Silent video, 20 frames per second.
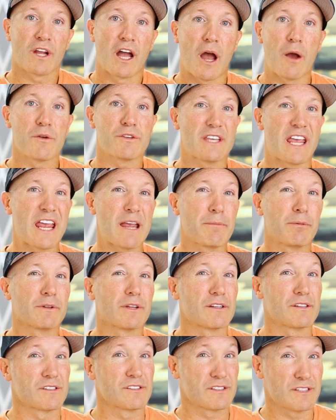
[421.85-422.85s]
I was able
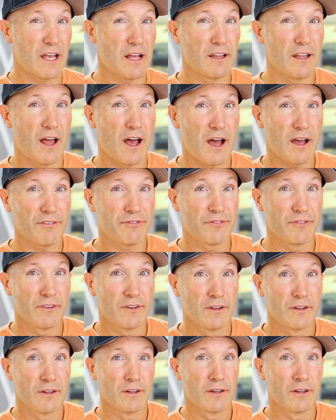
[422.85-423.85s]
to sell off
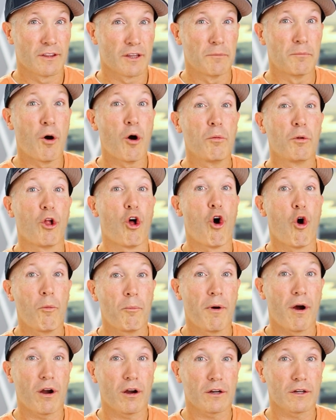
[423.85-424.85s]
the mobile home
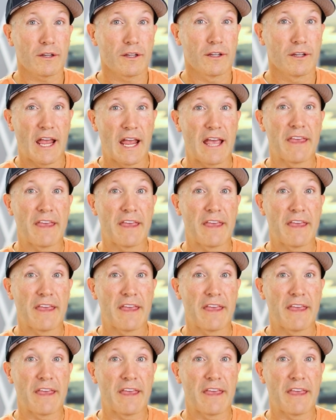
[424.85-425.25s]
park